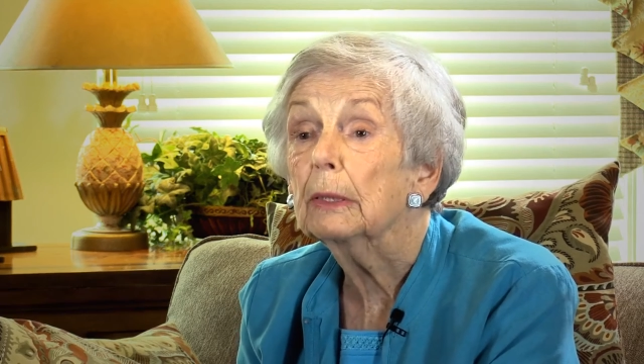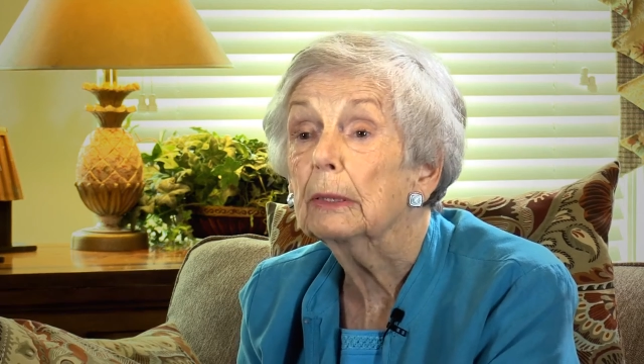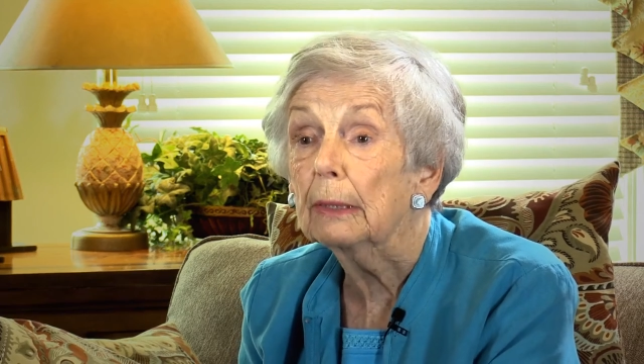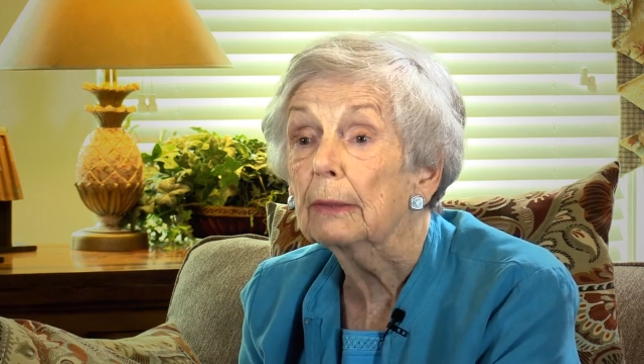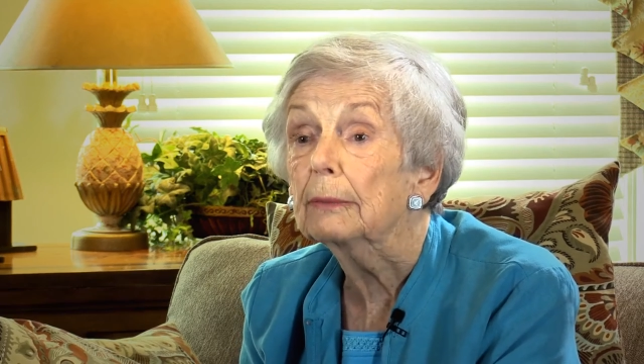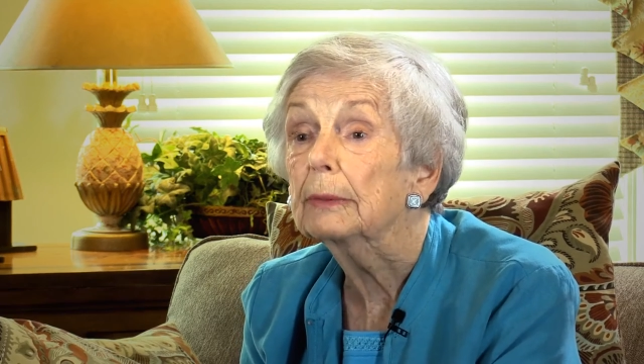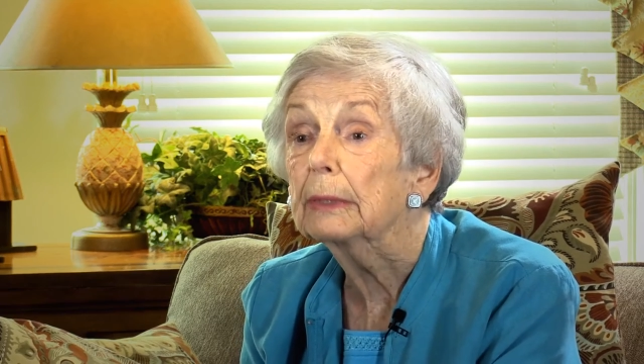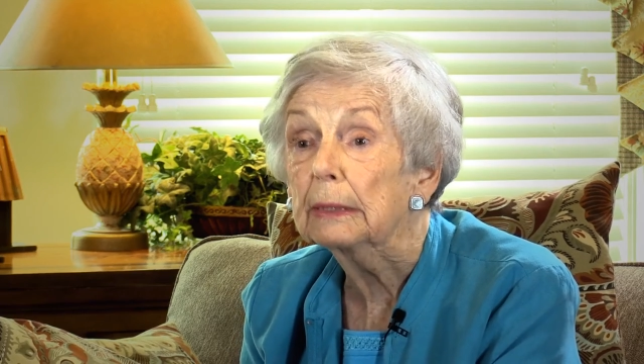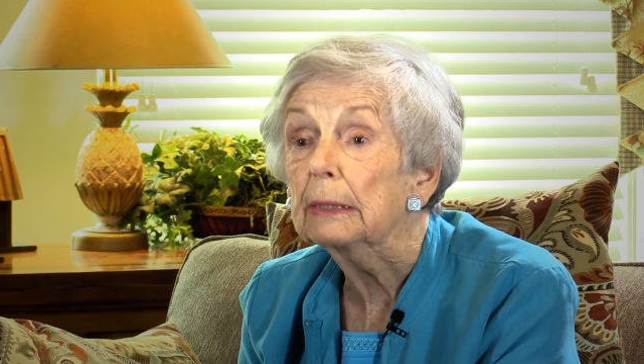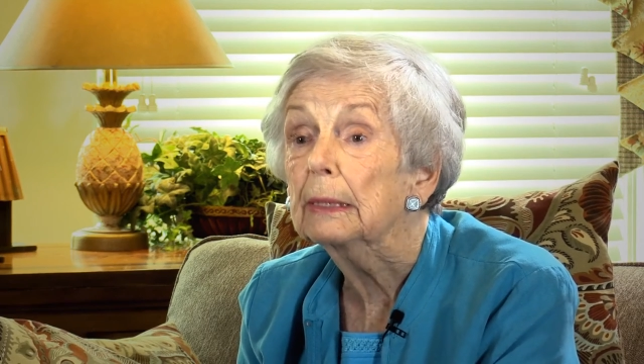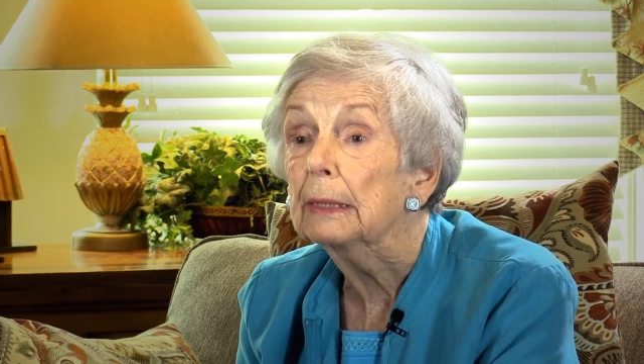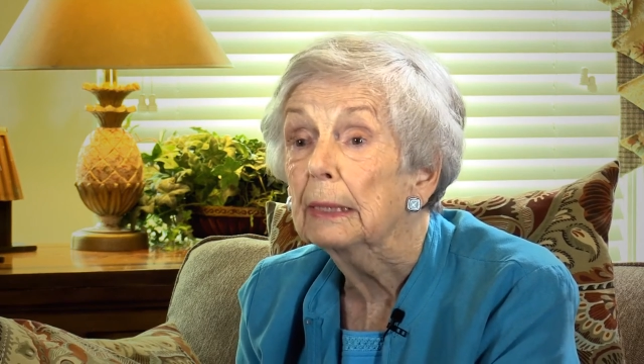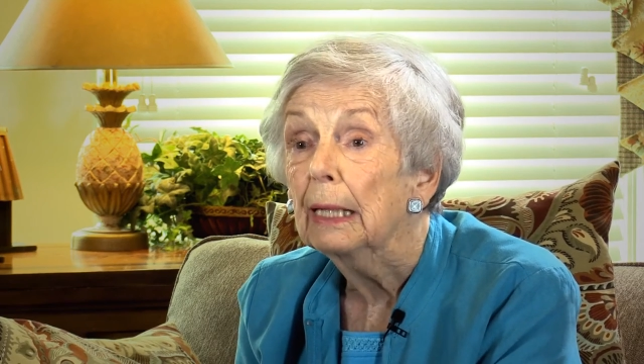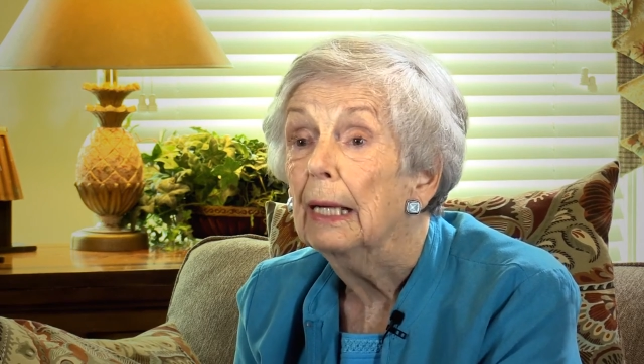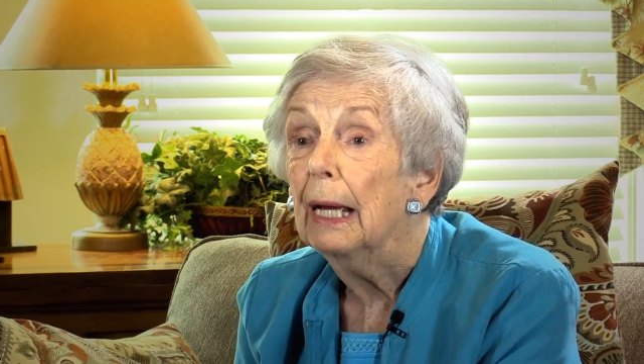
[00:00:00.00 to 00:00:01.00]
living
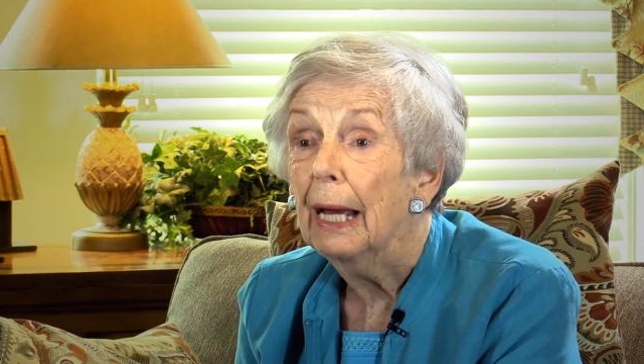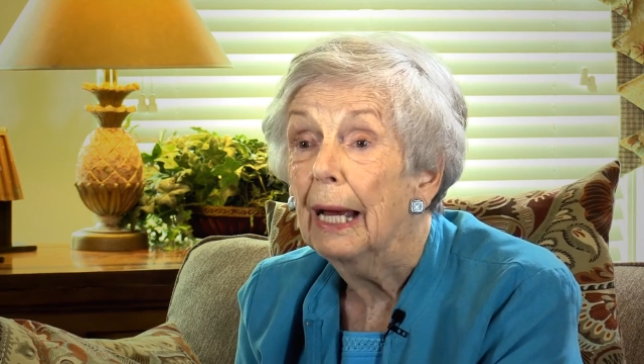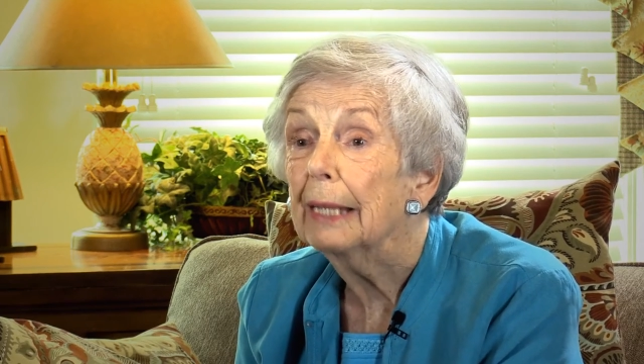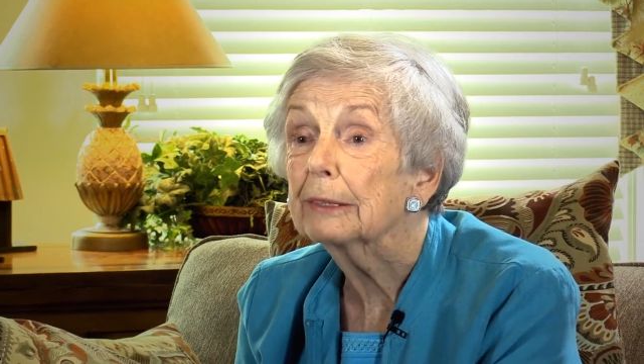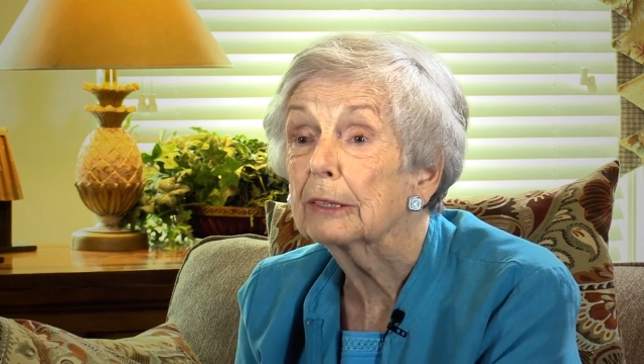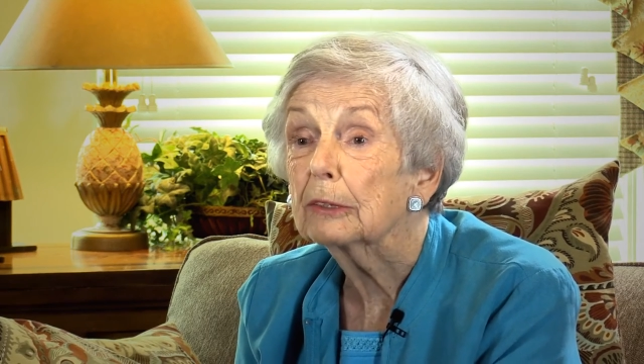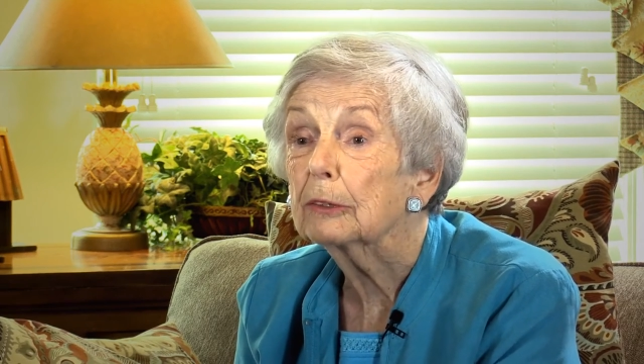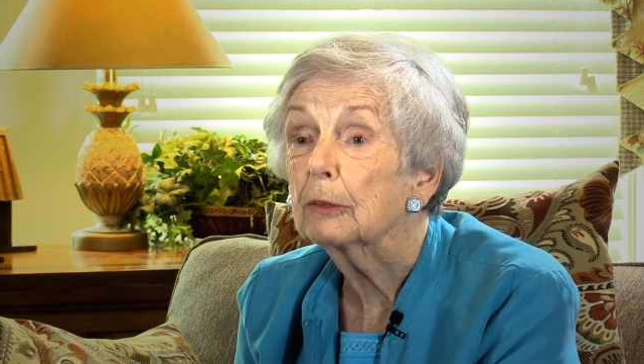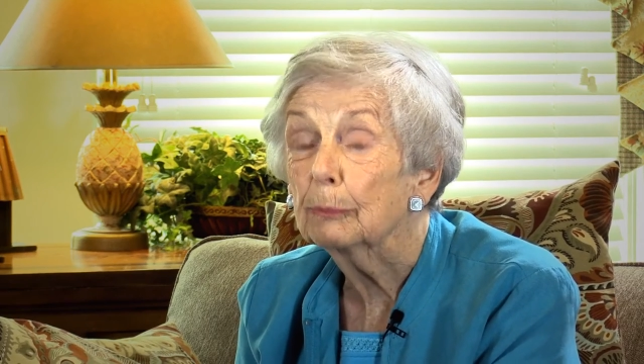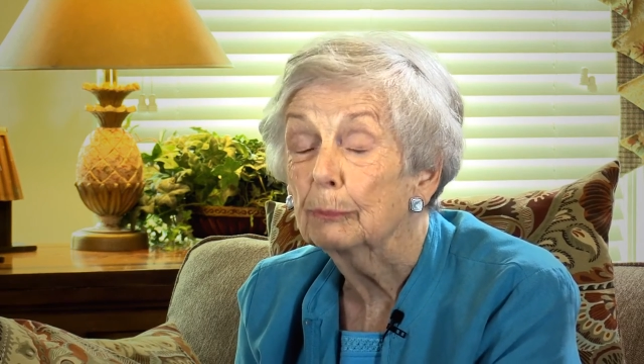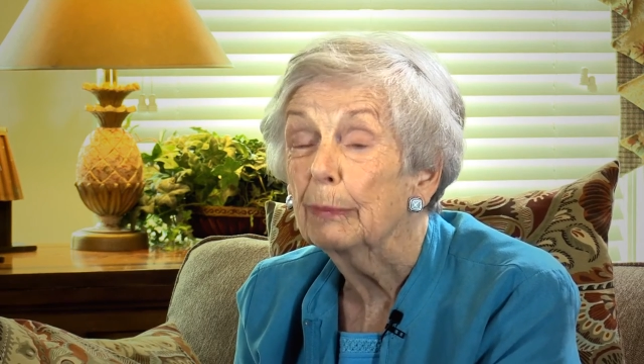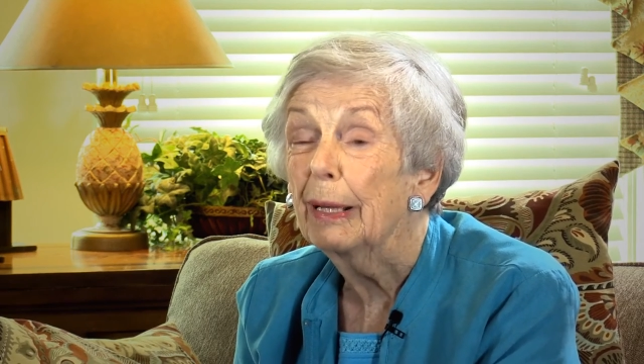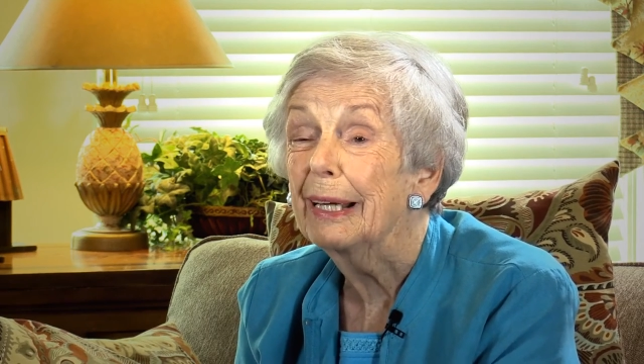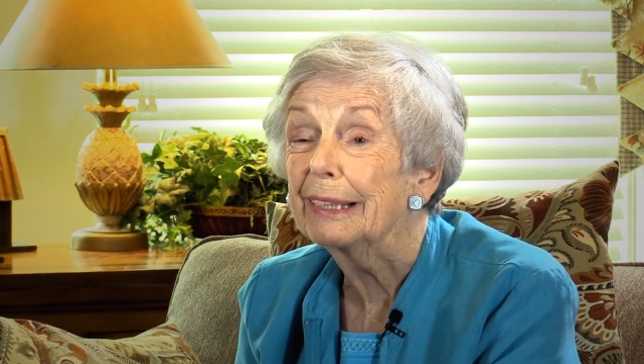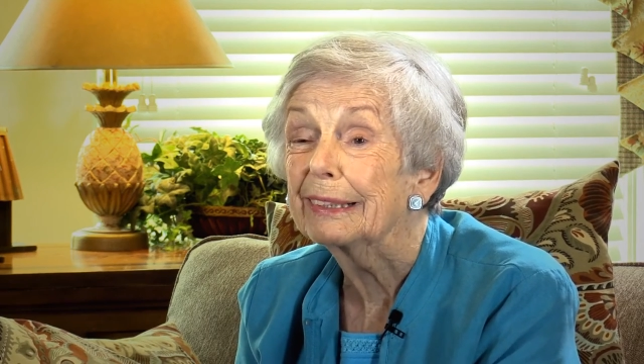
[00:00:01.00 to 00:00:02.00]
at its
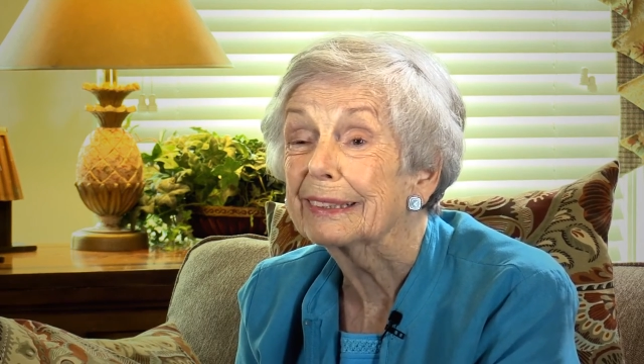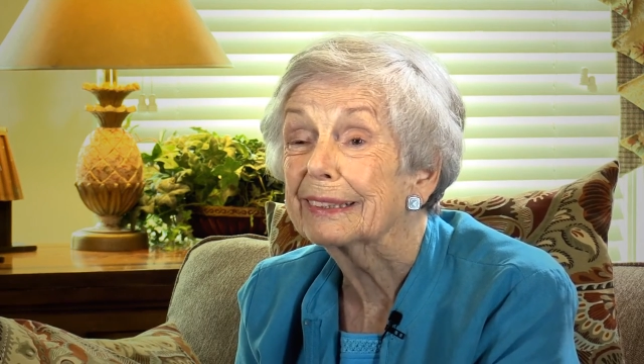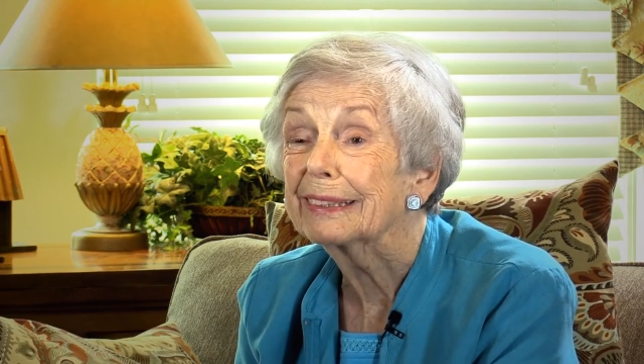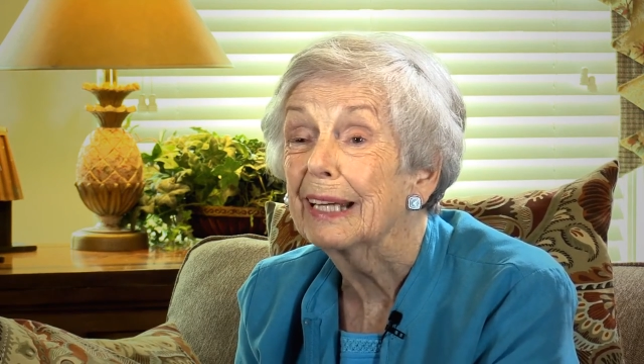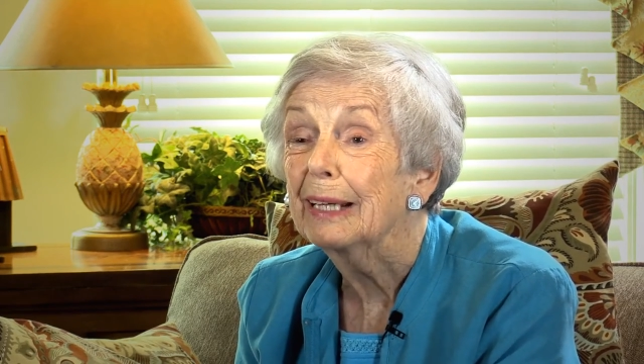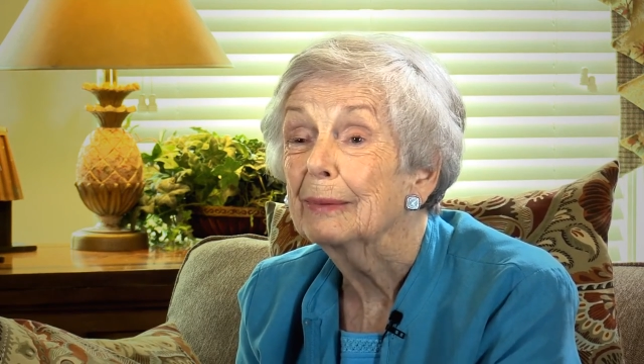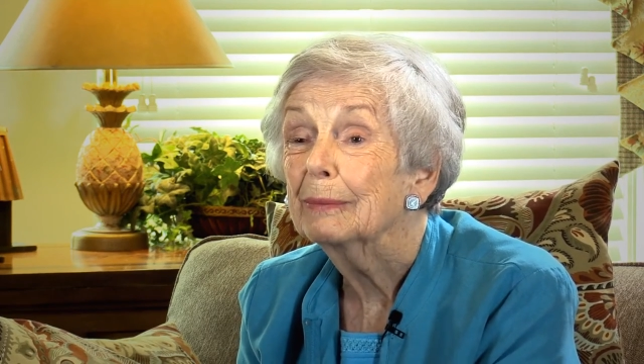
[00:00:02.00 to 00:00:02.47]
best.